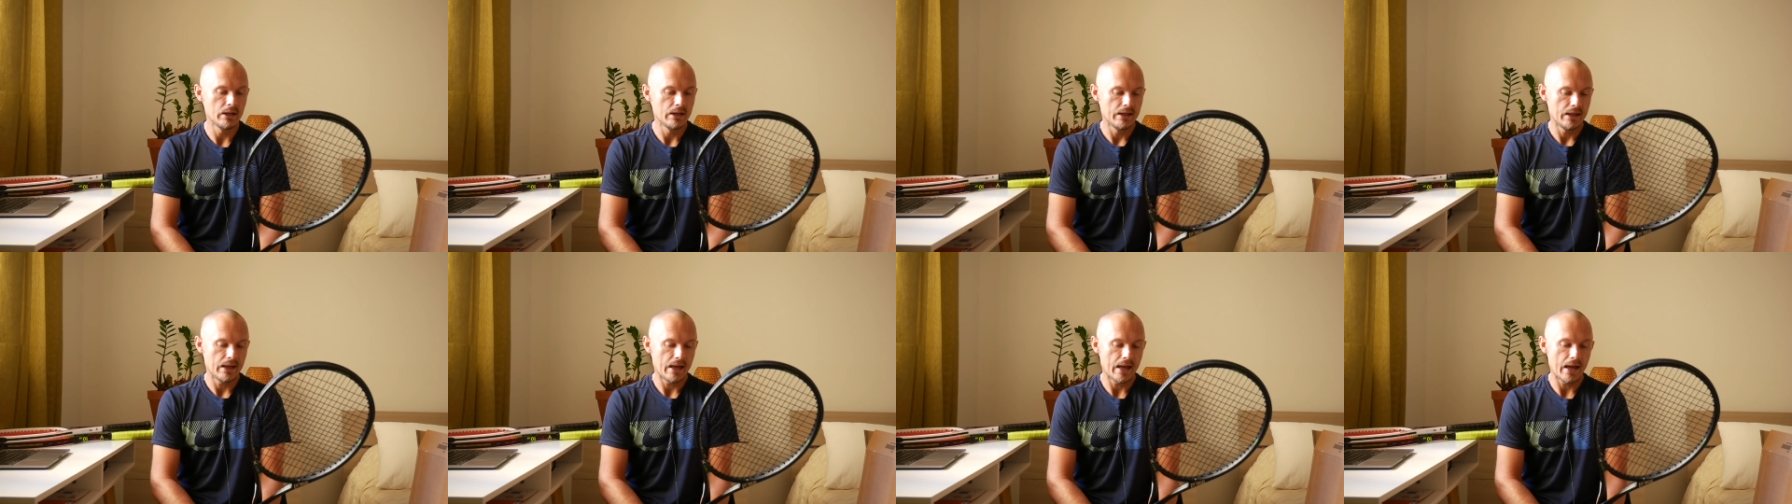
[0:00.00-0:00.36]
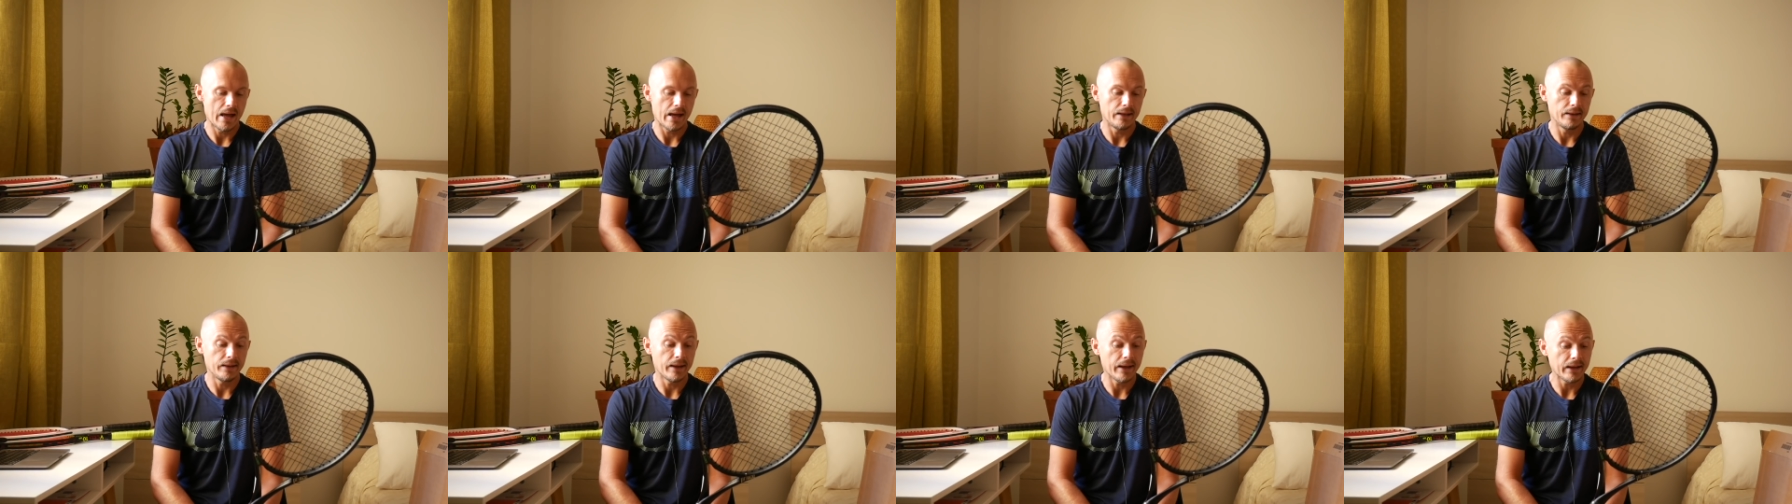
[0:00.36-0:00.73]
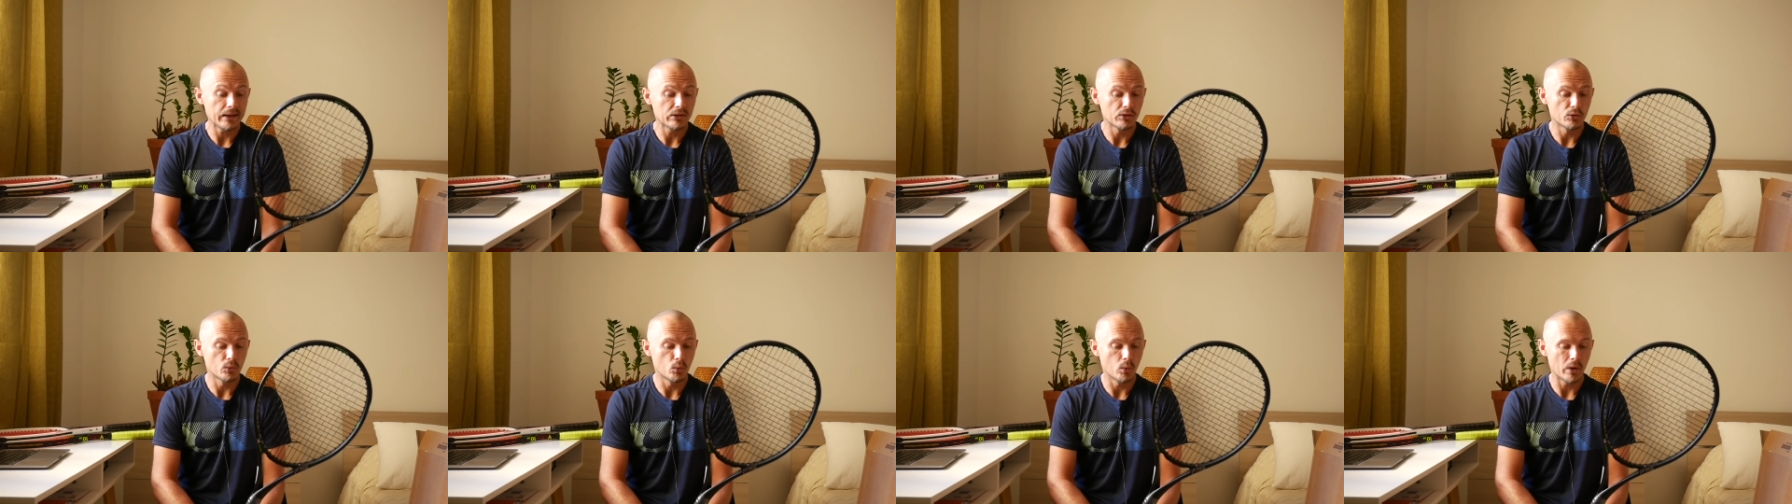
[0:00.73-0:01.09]

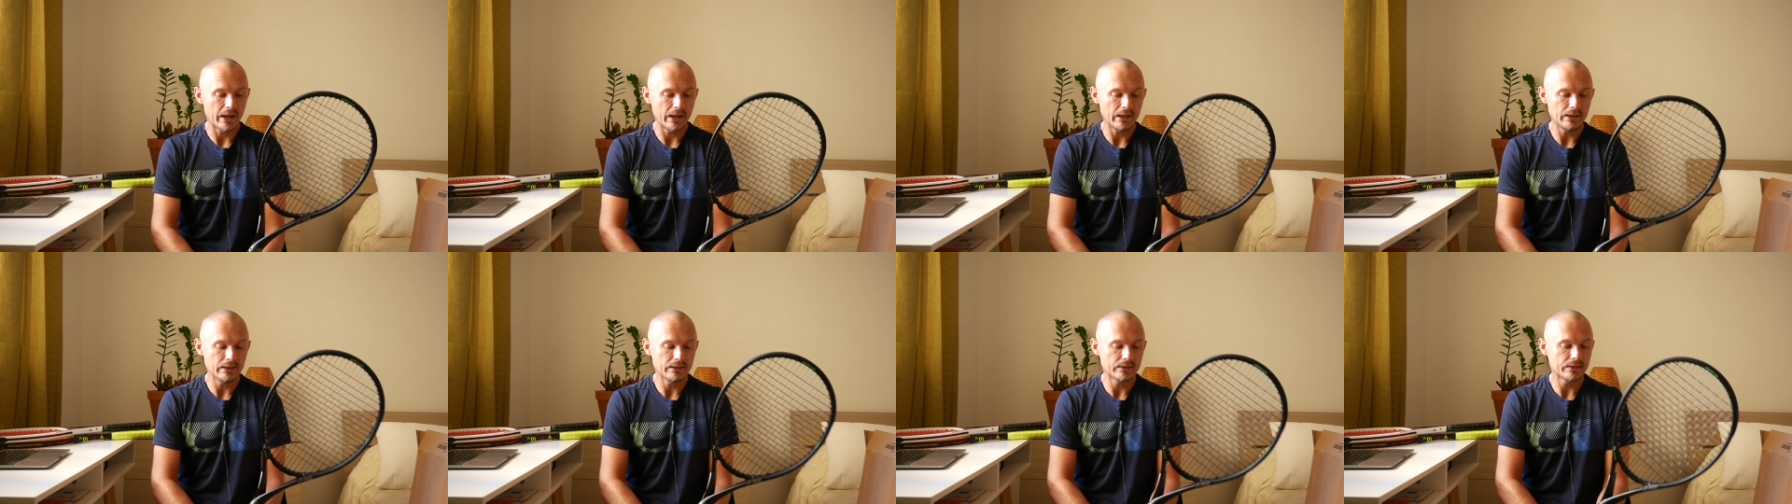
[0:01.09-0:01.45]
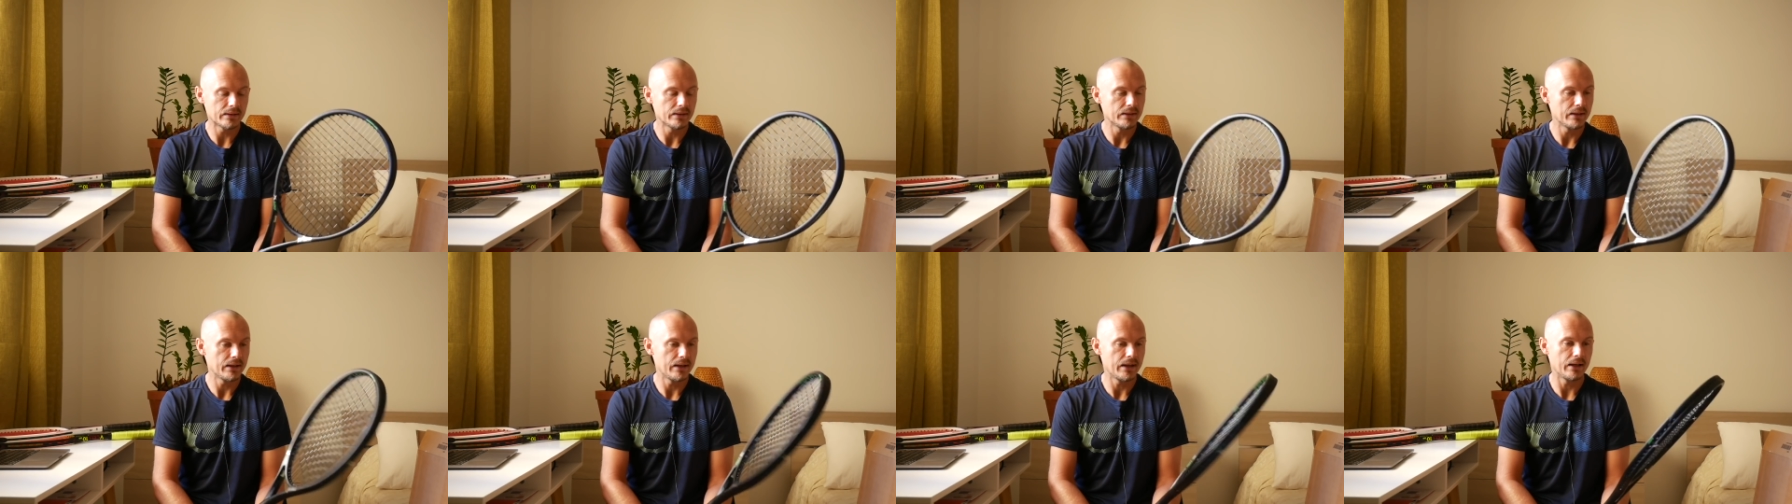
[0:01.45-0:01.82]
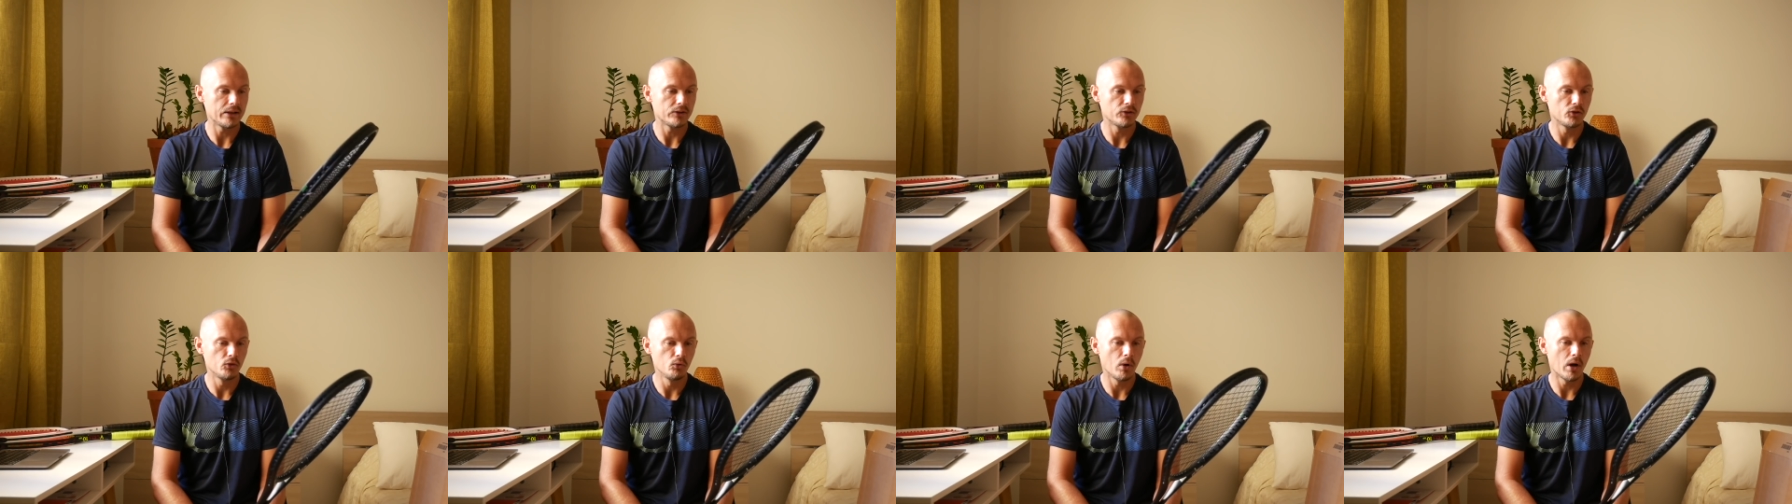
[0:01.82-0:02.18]
Lighter weight,
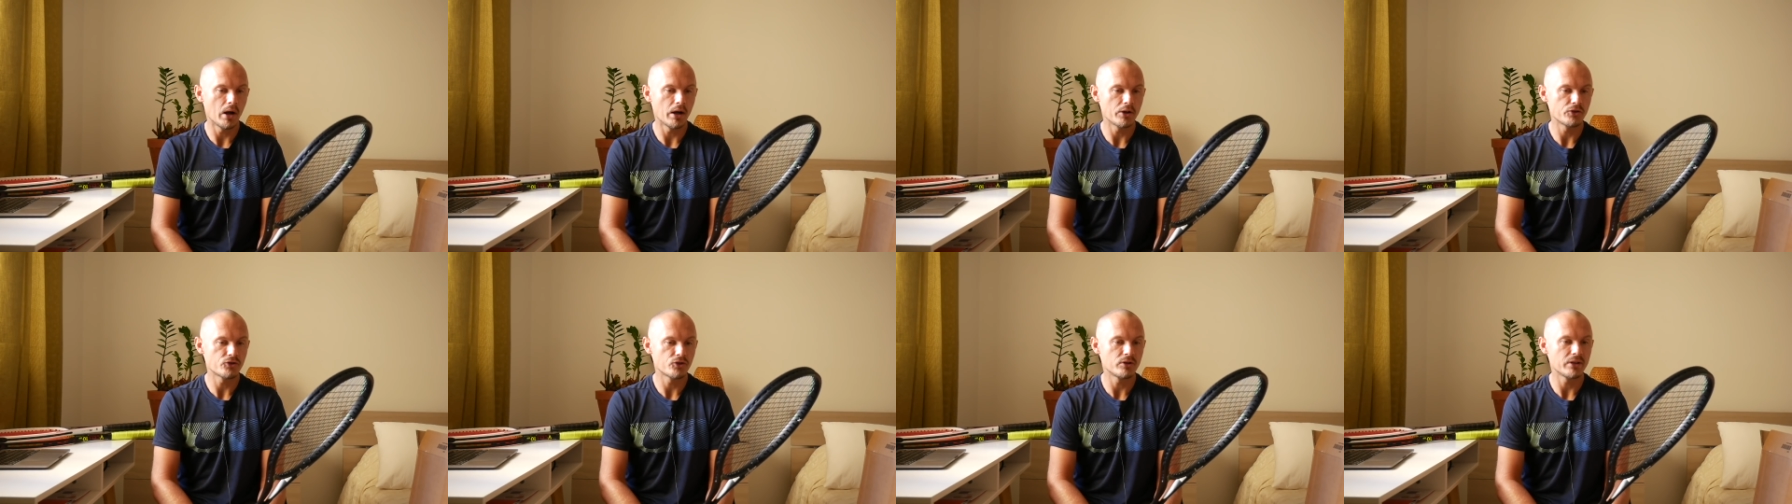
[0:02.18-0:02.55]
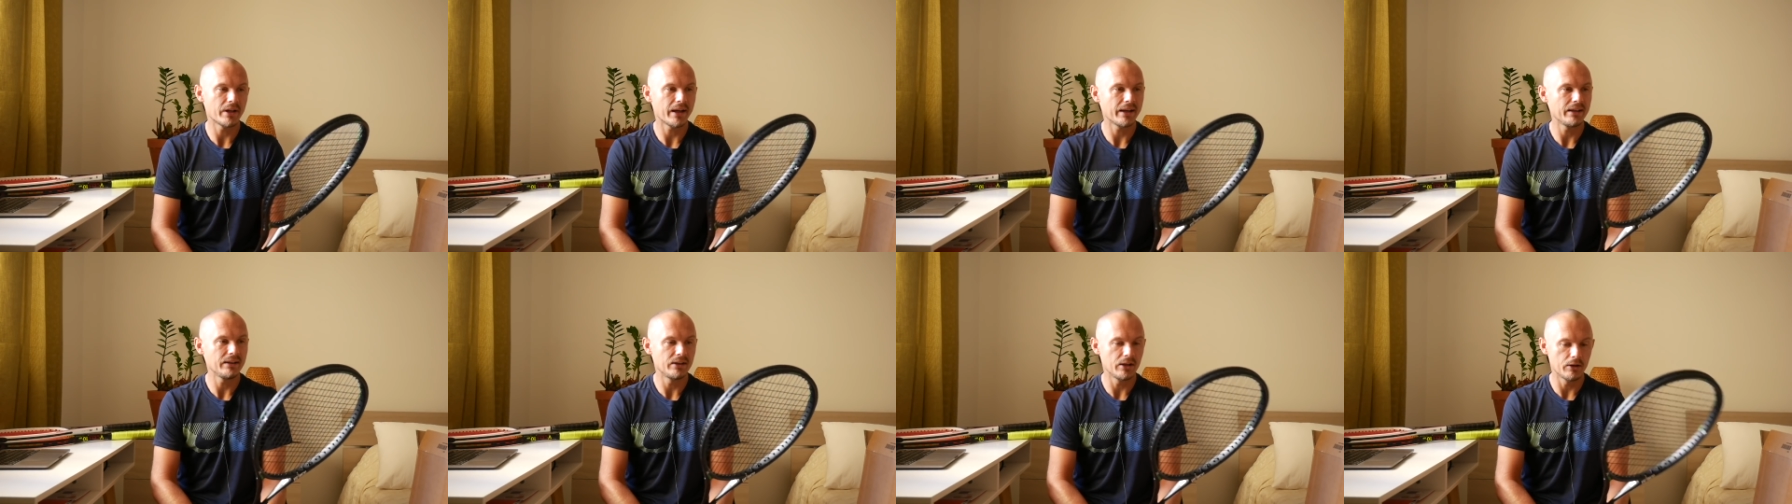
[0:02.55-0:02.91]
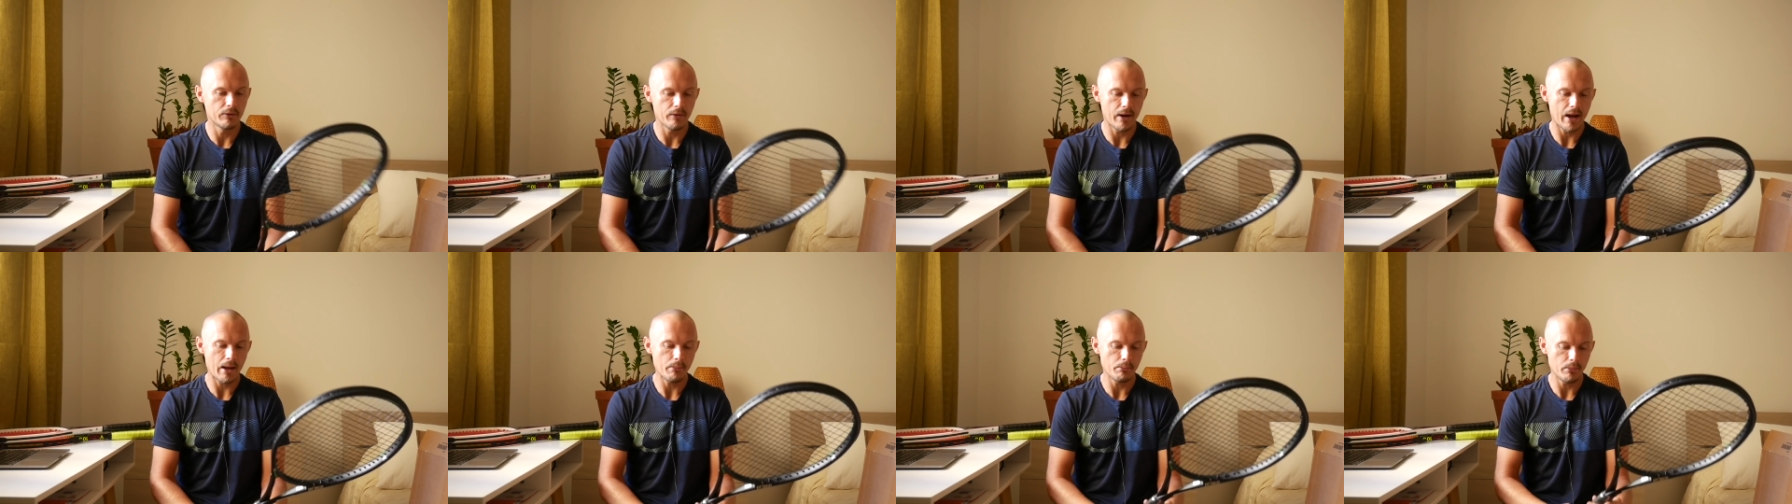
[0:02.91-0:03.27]
290
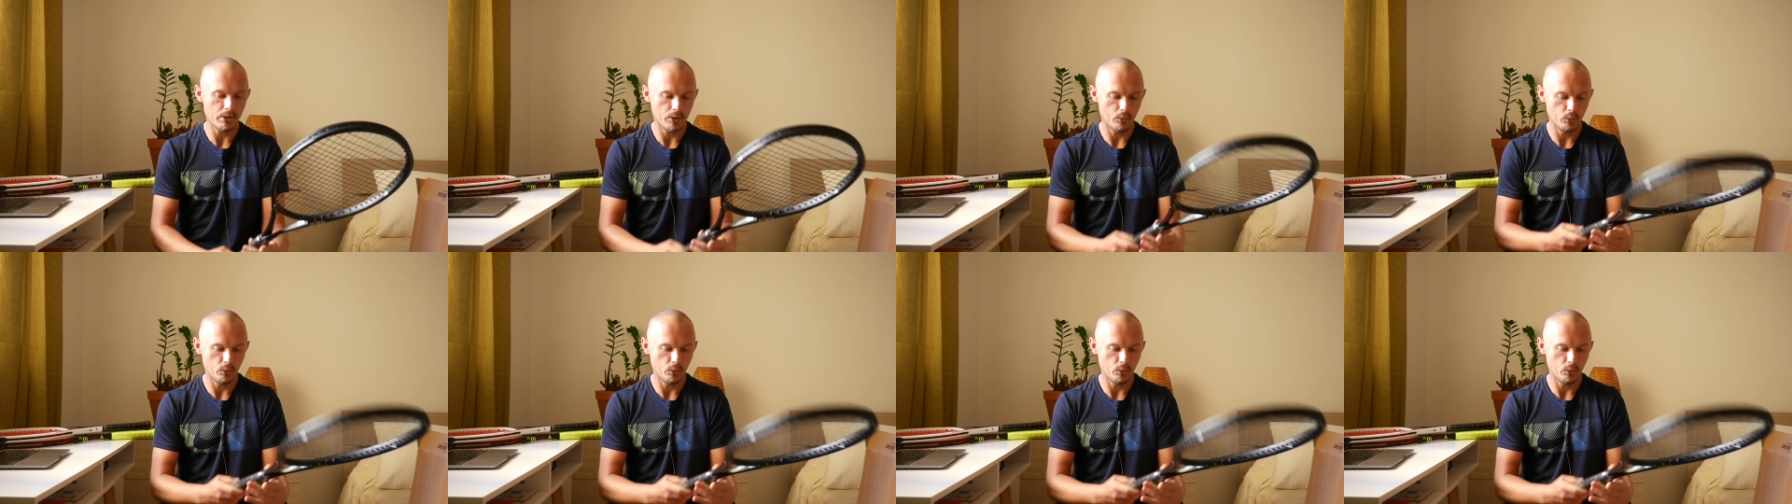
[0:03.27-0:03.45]
gram,